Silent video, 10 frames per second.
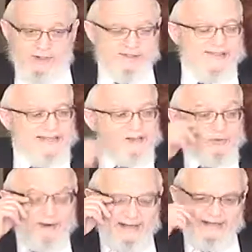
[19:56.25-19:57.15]
So he had the
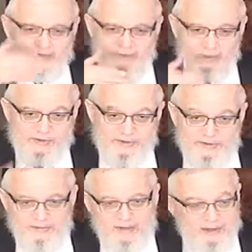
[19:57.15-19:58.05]
greatest influence on
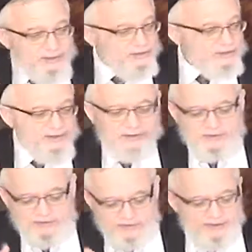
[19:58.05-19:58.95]
them. The others, because the